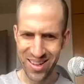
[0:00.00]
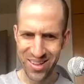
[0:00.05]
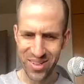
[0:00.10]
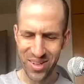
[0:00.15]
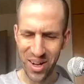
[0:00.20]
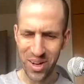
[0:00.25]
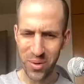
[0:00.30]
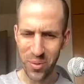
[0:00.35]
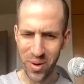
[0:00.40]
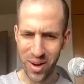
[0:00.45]

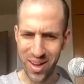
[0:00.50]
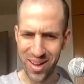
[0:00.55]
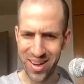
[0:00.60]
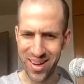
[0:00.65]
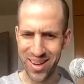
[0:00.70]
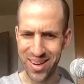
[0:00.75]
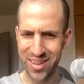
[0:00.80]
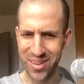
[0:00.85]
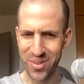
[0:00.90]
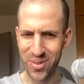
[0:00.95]
Johnny Ryan
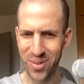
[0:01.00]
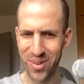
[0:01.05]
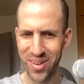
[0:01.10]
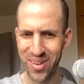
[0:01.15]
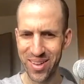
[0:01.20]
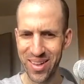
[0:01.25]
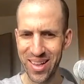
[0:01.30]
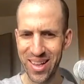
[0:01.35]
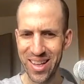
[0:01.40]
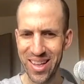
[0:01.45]
is.
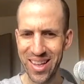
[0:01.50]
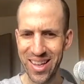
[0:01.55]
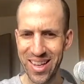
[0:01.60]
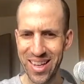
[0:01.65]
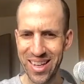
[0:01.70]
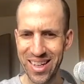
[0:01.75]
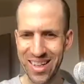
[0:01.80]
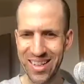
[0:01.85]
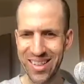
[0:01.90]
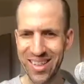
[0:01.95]

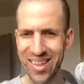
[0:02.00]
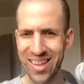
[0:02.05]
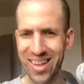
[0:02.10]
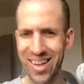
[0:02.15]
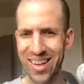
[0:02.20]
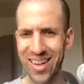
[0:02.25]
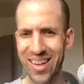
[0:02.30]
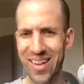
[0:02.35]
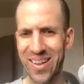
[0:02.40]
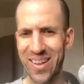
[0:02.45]
He's a.
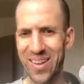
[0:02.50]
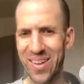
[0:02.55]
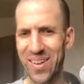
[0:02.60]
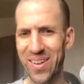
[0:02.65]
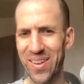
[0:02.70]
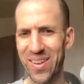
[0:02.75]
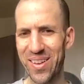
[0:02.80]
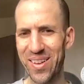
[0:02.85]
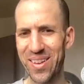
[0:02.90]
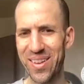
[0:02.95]
Uh,
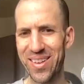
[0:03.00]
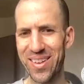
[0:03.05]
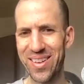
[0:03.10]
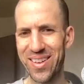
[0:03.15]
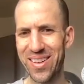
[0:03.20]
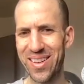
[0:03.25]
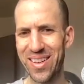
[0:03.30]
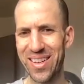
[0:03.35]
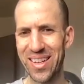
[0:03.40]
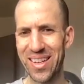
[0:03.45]

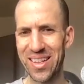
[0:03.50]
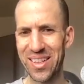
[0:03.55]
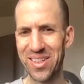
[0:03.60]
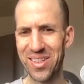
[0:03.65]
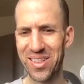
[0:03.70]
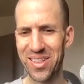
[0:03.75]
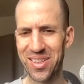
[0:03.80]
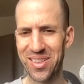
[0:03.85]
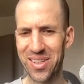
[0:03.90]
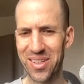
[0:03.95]
he's
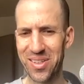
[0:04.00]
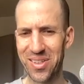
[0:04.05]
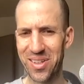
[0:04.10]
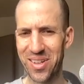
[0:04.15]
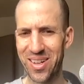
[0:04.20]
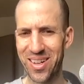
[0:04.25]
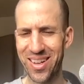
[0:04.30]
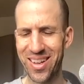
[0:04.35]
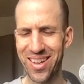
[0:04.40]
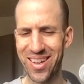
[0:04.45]
just such a